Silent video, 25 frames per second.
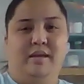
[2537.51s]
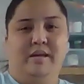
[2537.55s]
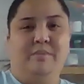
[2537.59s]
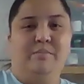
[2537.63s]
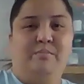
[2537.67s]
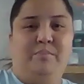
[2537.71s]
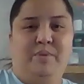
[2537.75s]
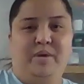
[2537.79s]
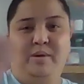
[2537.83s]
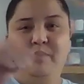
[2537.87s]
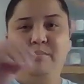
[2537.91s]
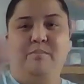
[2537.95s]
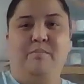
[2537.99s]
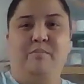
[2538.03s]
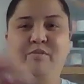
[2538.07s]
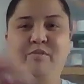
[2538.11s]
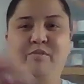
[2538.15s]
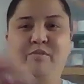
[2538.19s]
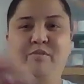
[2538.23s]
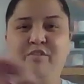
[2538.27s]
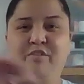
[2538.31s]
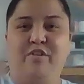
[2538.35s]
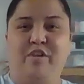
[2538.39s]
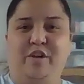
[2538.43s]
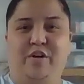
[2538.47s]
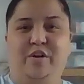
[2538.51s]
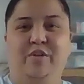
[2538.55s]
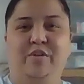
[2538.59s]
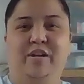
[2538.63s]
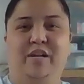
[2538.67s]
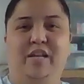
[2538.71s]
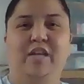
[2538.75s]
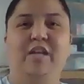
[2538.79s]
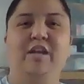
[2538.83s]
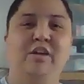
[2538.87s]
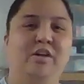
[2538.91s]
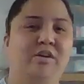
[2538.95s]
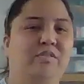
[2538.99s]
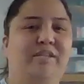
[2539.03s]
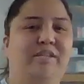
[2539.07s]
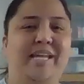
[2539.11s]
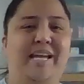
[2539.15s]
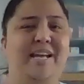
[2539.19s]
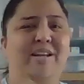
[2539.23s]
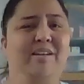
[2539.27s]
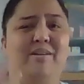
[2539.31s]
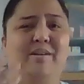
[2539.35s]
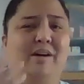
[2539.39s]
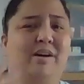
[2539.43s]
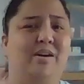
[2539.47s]
put fruit. You know, they
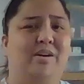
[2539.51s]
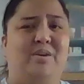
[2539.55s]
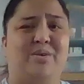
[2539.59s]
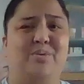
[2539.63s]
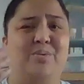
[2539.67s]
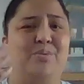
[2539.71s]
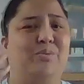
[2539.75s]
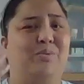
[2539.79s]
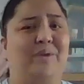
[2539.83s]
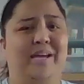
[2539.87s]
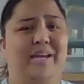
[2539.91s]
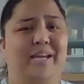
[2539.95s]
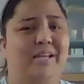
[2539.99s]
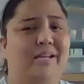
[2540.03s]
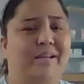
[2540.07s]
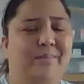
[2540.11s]
are great.